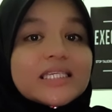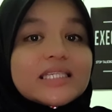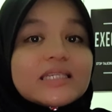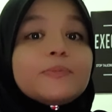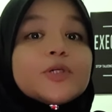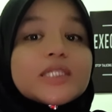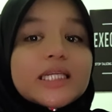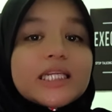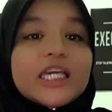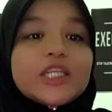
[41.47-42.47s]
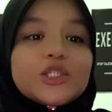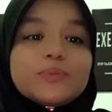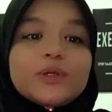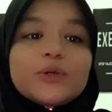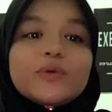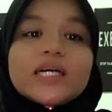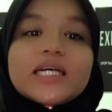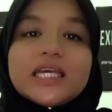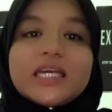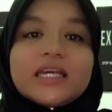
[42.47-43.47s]
supposedly to be
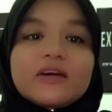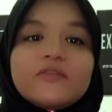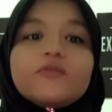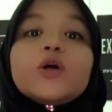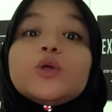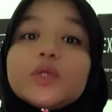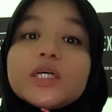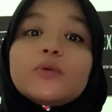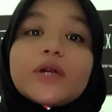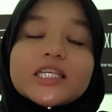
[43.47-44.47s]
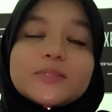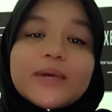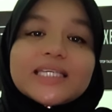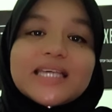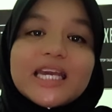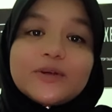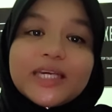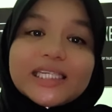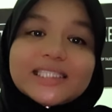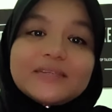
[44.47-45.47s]
working for Google Workspace
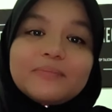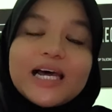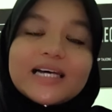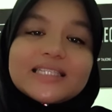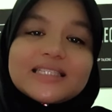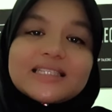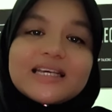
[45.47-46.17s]
Education Plus.